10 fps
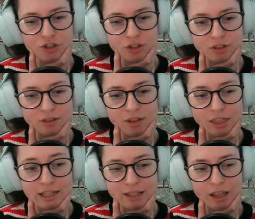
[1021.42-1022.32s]
certain
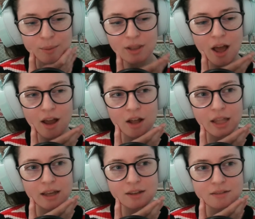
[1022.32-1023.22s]
things that they rely on
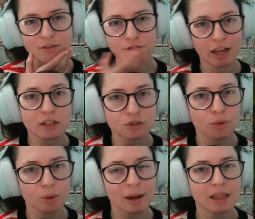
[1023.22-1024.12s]
like fans
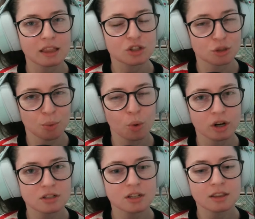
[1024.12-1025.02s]
for right like the
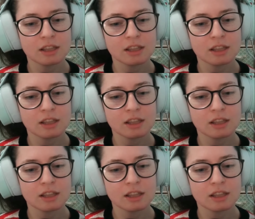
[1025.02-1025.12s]
support